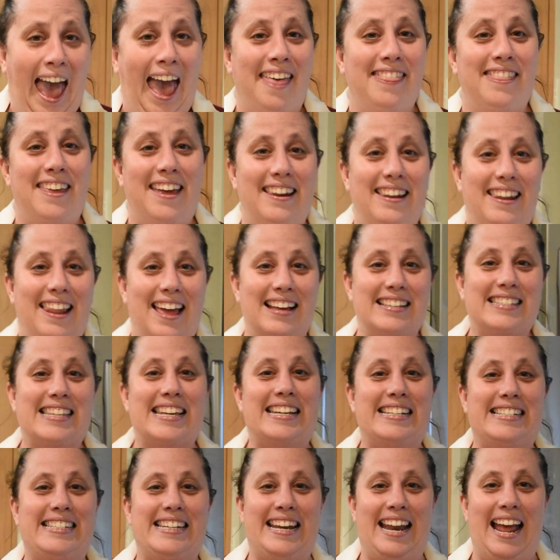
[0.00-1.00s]
And then
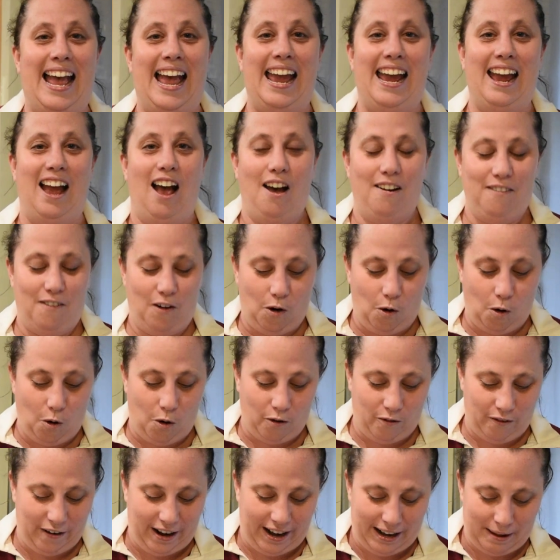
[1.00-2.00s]
lastly today, I've
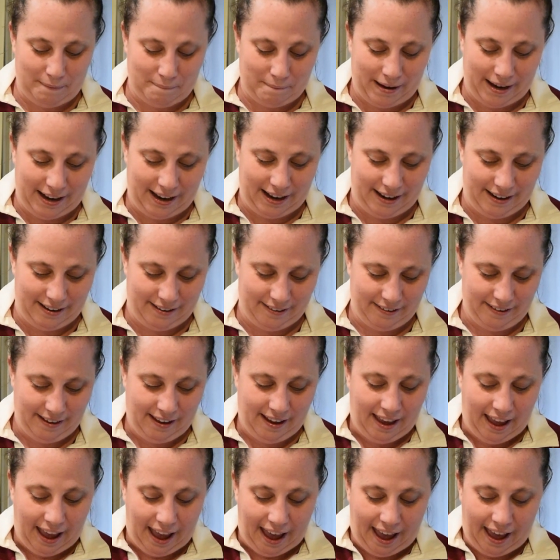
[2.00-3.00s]
already made
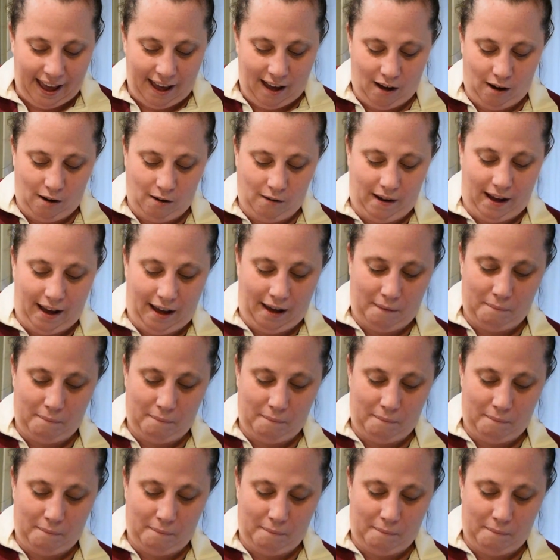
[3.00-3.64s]
our